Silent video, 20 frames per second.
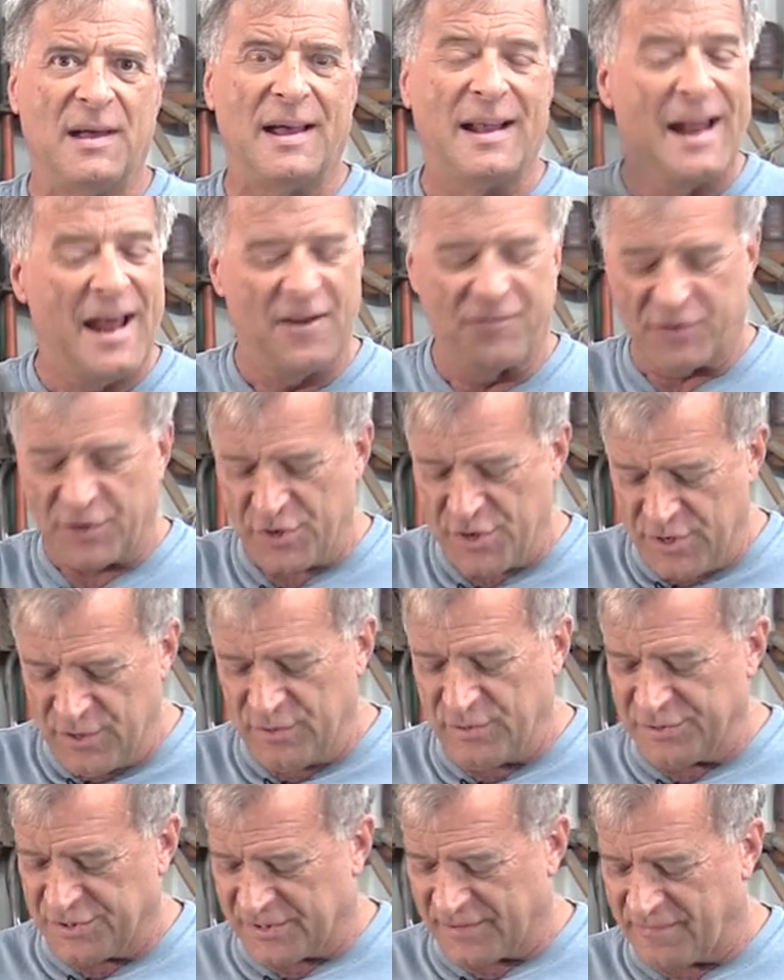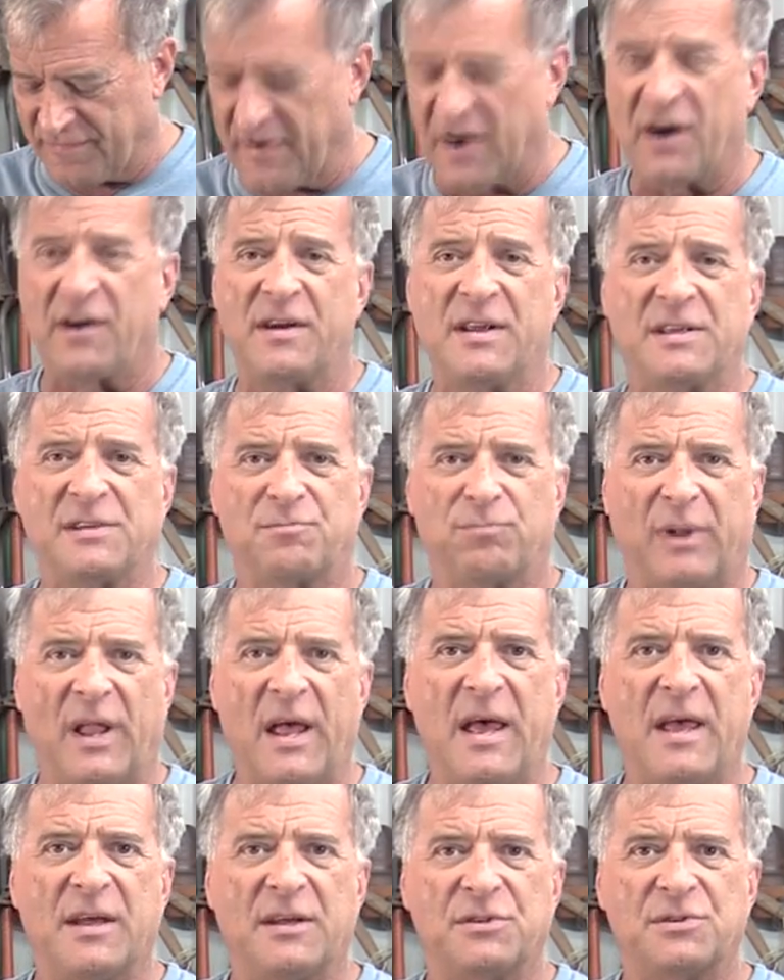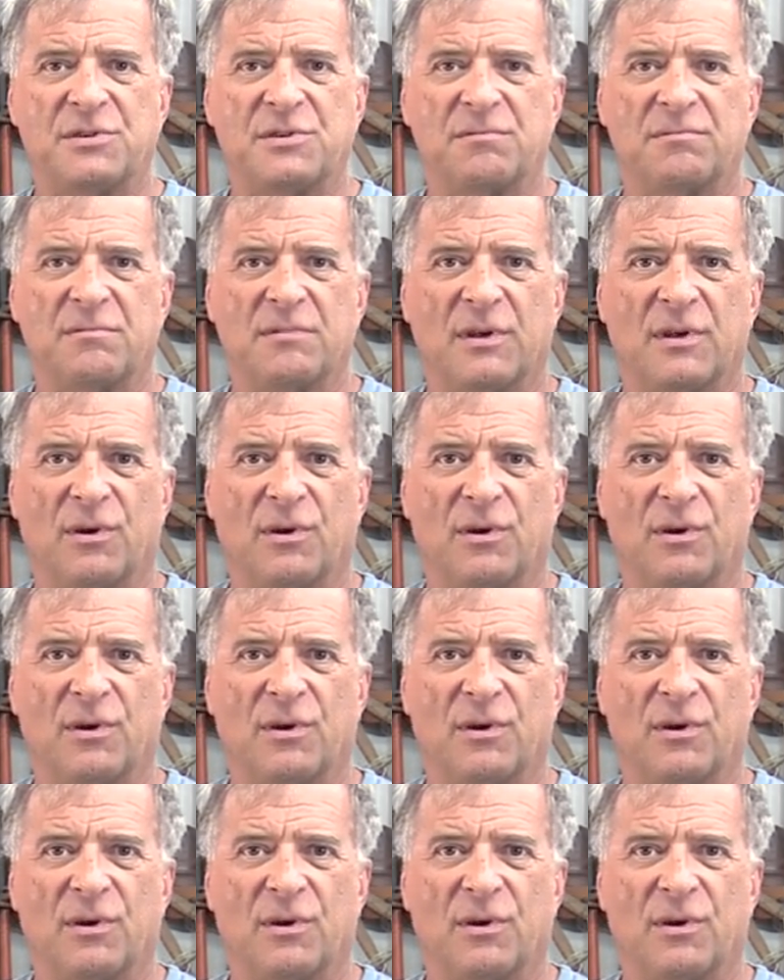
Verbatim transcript: And after using various blades,